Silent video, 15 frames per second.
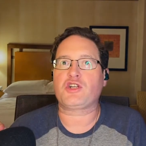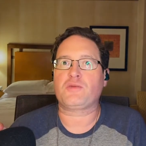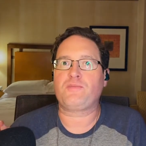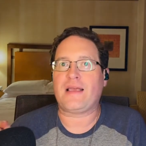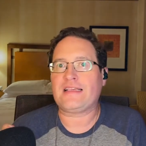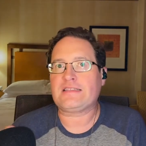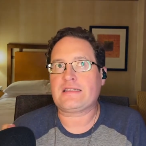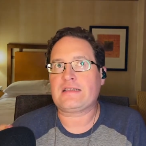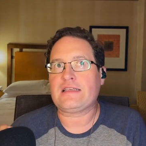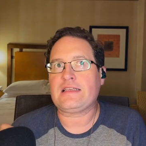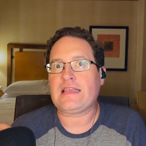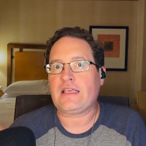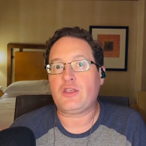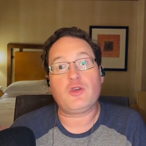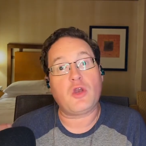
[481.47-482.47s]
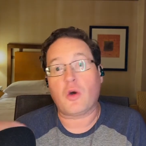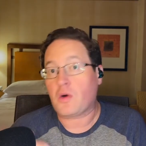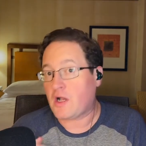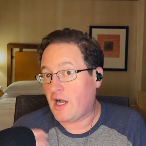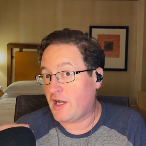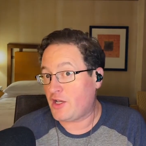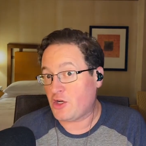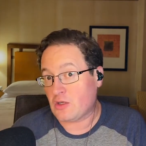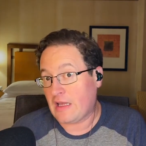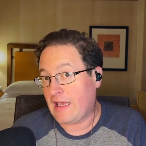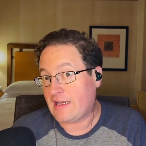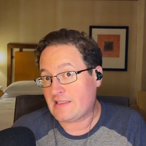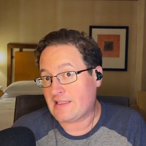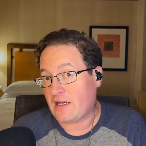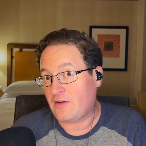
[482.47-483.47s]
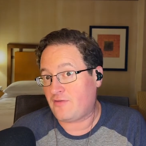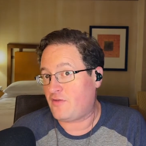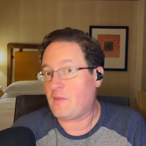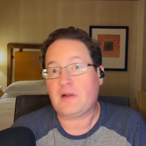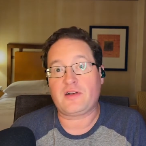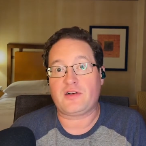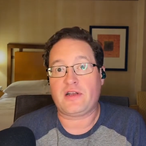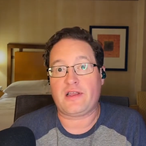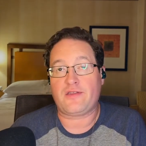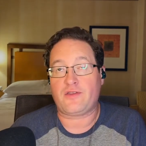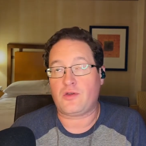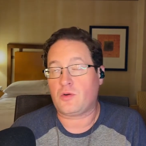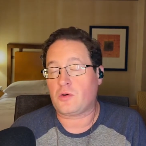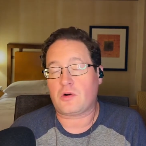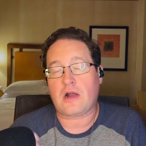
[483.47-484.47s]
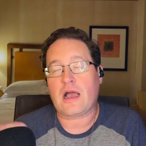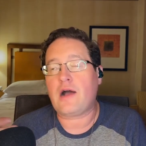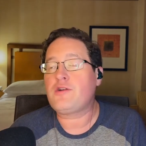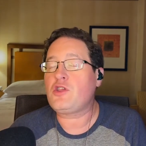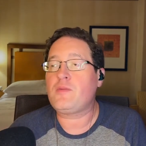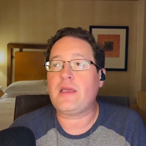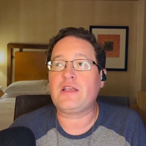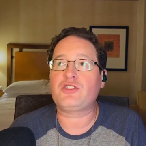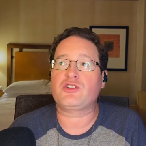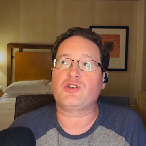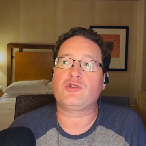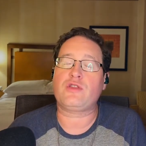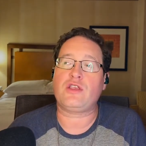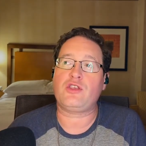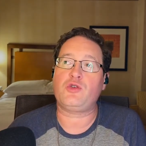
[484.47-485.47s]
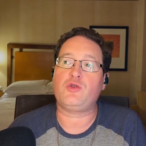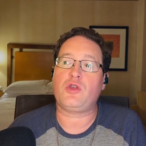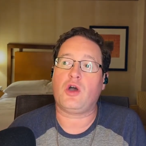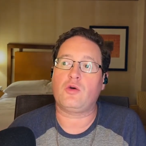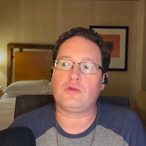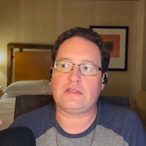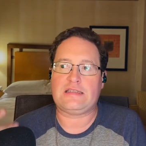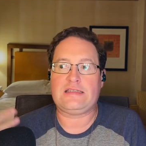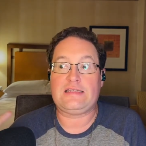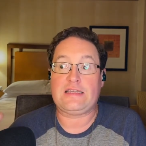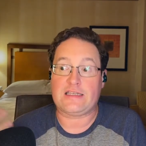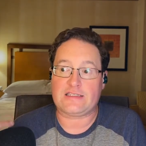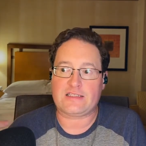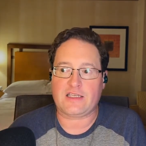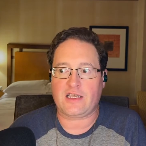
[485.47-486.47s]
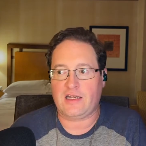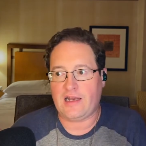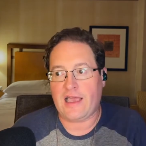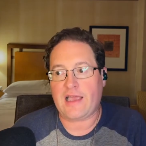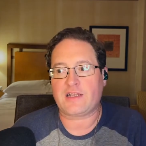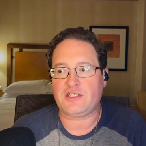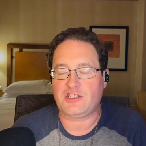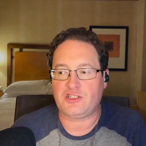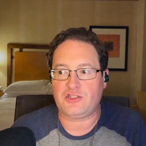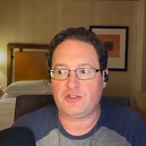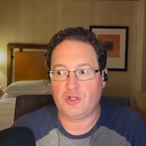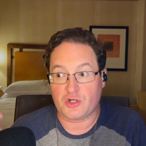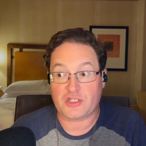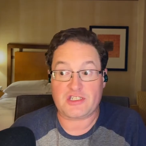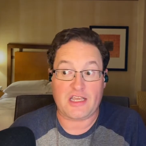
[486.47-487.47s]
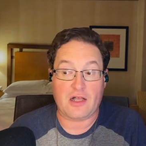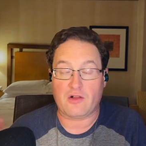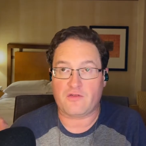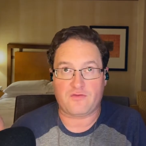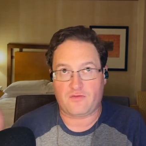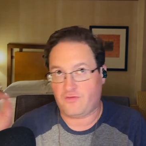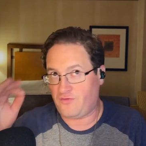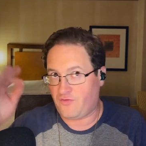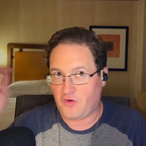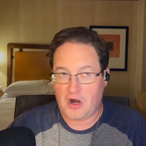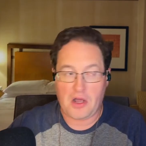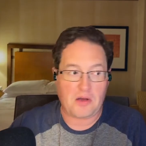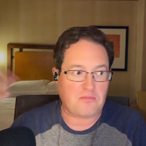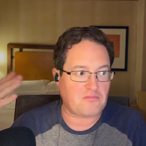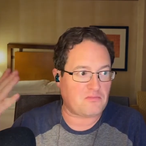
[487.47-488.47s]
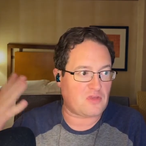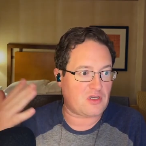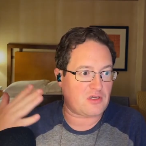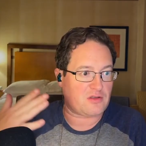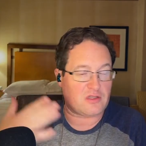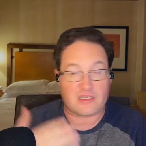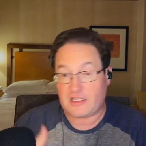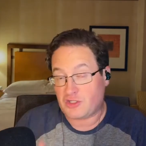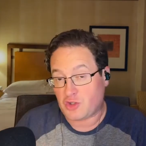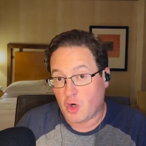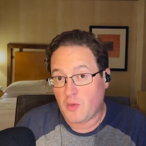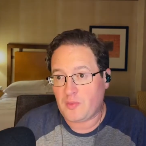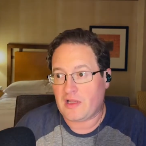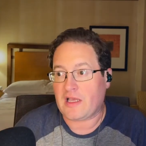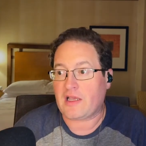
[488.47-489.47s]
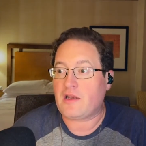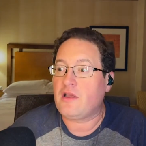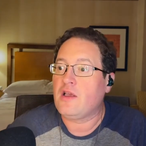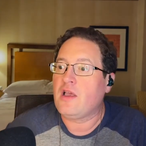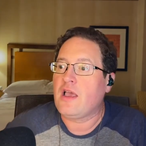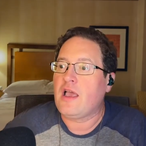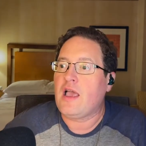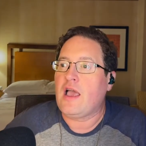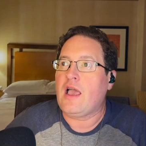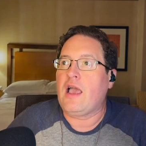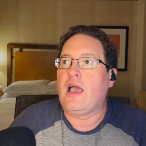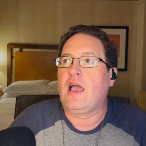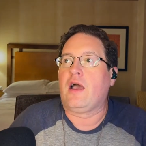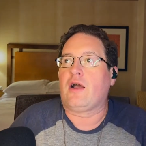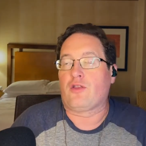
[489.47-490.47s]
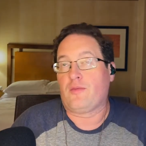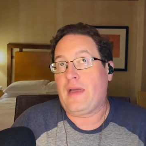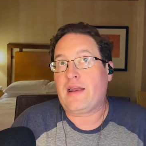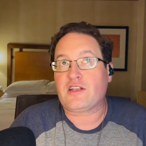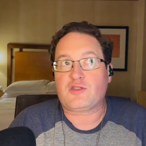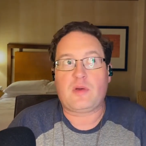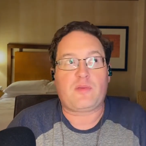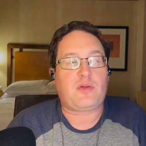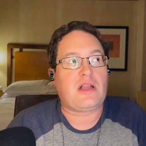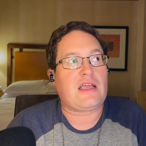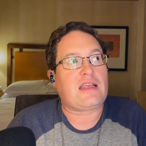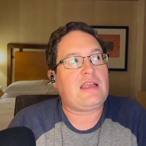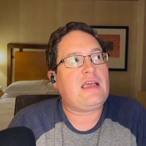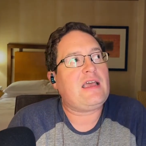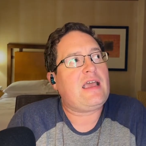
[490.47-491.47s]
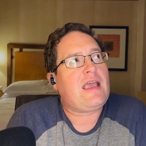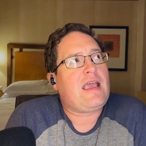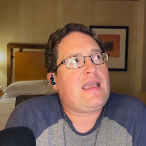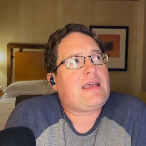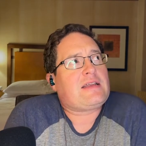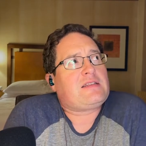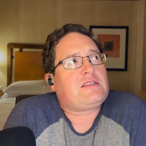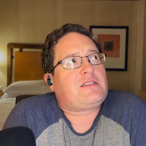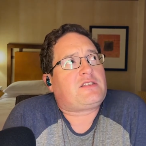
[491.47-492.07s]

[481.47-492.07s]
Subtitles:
basically that you don't cut your legs out from underneath you? Or how do you make sure that you don't disconnect yourself from the control plane or the management plane? And